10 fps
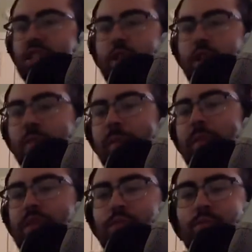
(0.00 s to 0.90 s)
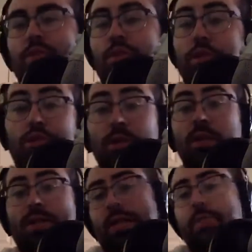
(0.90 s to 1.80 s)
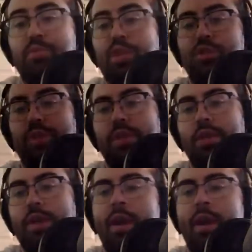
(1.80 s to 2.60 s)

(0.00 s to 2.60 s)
I think maybe the new Nintendo Switch will be